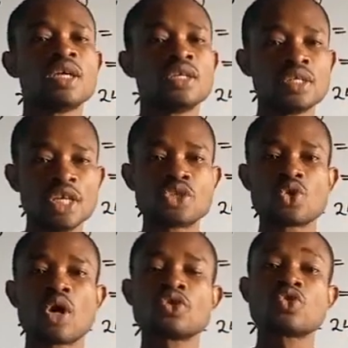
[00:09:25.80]
You need to
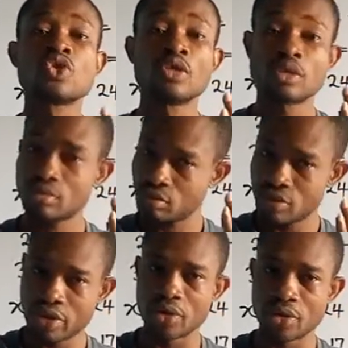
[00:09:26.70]
also
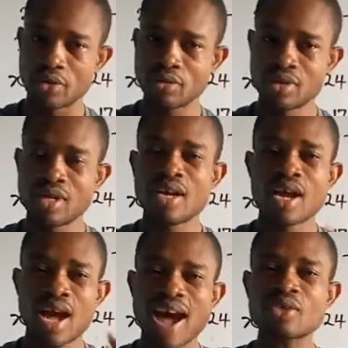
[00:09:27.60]
know
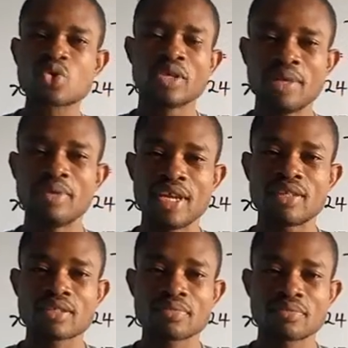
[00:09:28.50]
how to
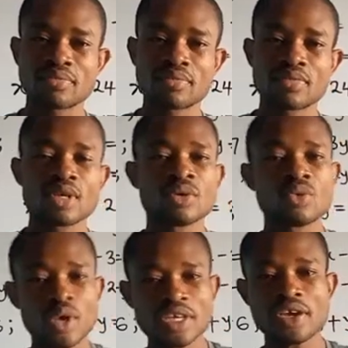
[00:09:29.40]
eliminate,
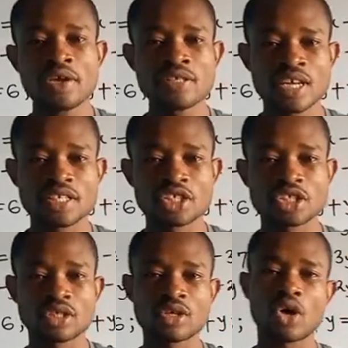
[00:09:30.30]
whether you're using
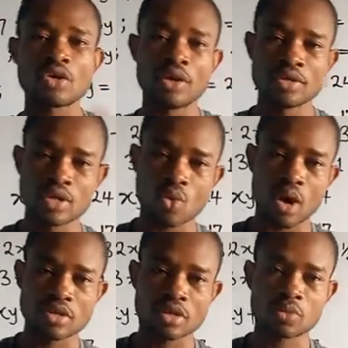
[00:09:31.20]
addition or you're using
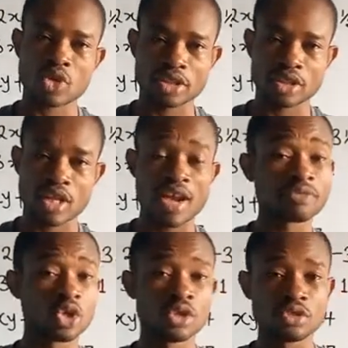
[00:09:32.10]
what? Subtraction. And
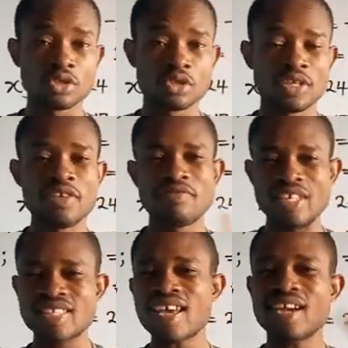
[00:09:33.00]
I've told you, if the
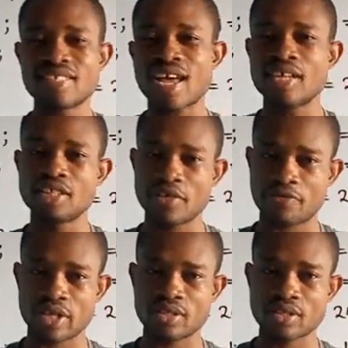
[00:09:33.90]
signs are
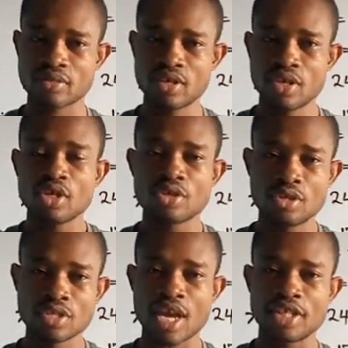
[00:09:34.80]
different, you
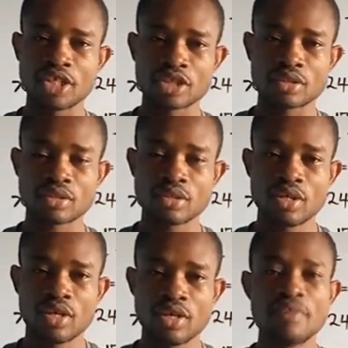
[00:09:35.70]
use addition.
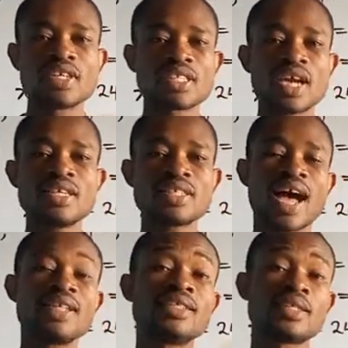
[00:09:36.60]
If the signs
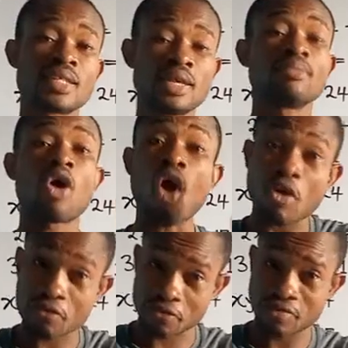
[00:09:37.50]
are the same
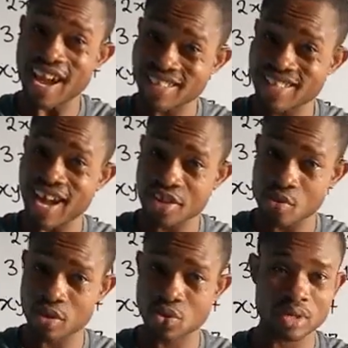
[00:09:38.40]
of that guy you
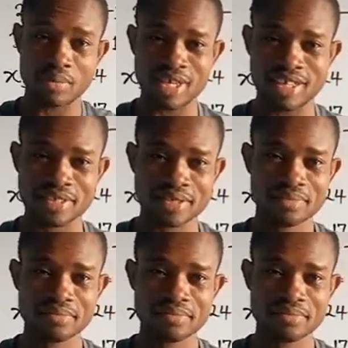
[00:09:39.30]
want to eliminate,